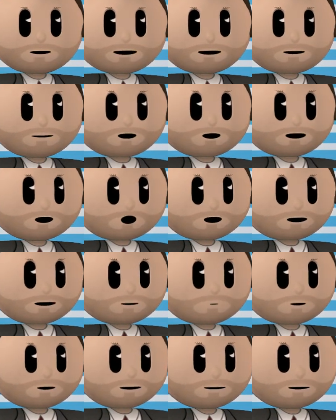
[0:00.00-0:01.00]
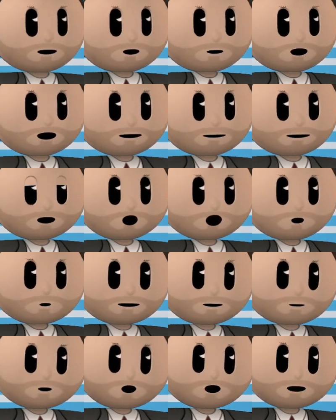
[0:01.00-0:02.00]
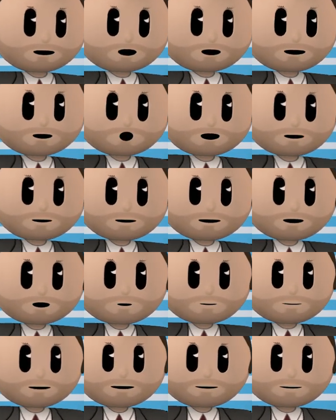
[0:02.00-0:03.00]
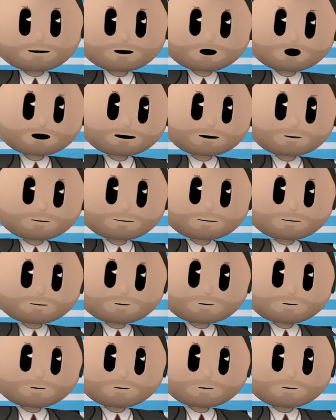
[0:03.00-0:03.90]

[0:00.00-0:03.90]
If someone treats you like you are their one and only for six months,